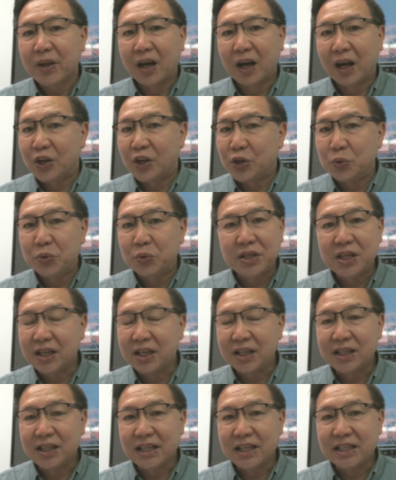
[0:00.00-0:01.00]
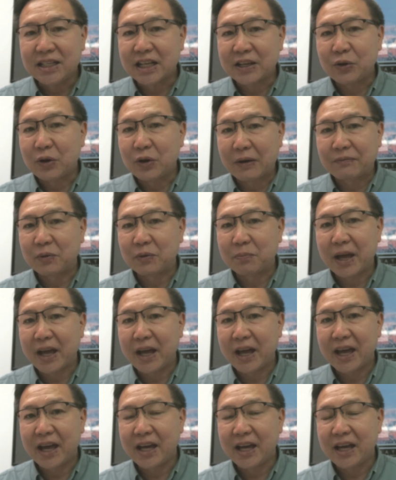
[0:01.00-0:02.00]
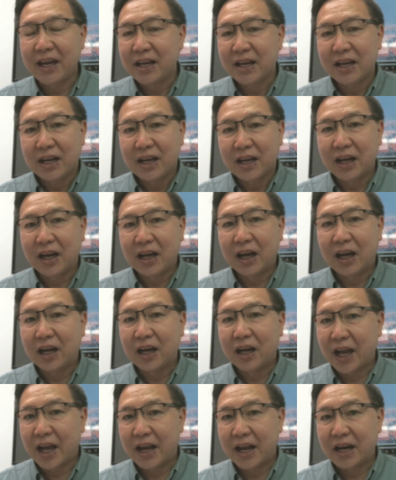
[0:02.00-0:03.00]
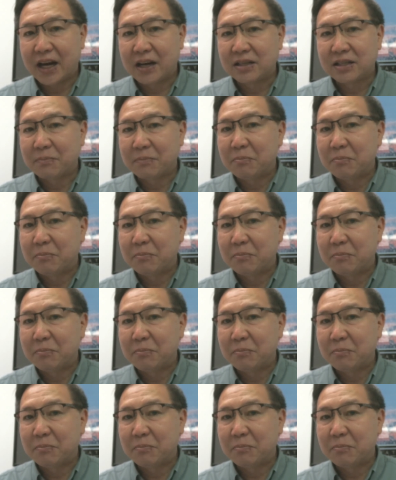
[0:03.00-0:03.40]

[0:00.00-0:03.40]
utilities that you have to pay, and some